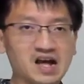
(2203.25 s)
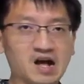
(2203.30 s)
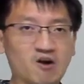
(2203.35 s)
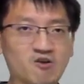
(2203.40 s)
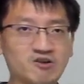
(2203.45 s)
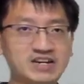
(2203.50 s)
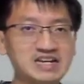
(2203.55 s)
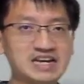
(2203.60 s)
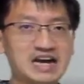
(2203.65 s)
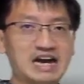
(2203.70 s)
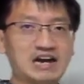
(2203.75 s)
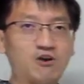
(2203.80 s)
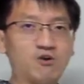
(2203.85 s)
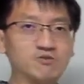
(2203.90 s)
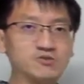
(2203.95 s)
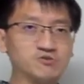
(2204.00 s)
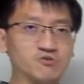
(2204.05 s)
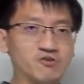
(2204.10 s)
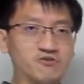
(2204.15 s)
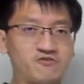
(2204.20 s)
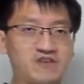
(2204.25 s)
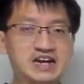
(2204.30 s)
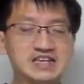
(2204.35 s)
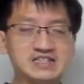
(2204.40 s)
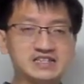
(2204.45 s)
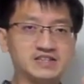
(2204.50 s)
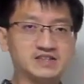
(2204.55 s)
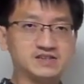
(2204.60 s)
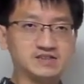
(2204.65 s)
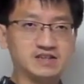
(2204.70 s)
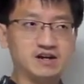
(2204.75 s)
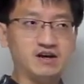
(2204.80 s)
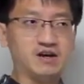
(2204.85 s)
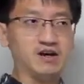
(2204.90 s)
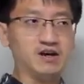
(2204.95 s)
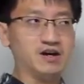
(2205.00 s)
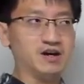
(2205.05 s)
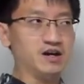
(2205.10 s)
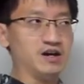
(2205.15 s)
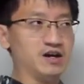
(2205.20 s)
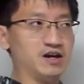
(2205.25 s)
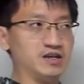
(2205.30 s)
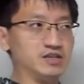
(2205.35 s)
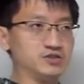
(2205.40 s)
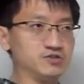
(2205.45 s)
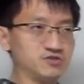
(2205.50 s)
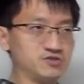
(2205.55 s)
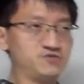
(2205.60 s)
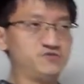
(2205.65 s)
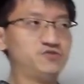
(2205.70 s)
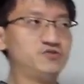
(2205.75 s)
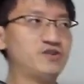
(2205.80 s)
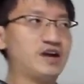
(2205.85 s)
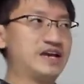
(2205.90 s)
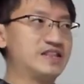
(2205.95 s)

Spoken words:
Okay, I hope you will find this useful,